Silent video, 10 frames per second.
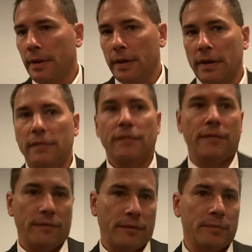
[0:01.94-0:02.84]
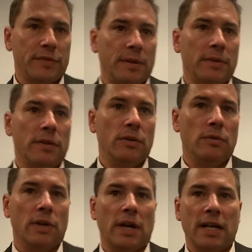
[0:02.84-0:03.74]
And from some of the
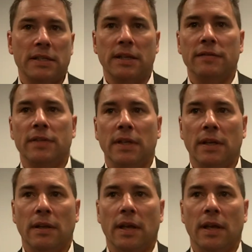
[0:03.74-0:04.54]
newer guys that I've seen,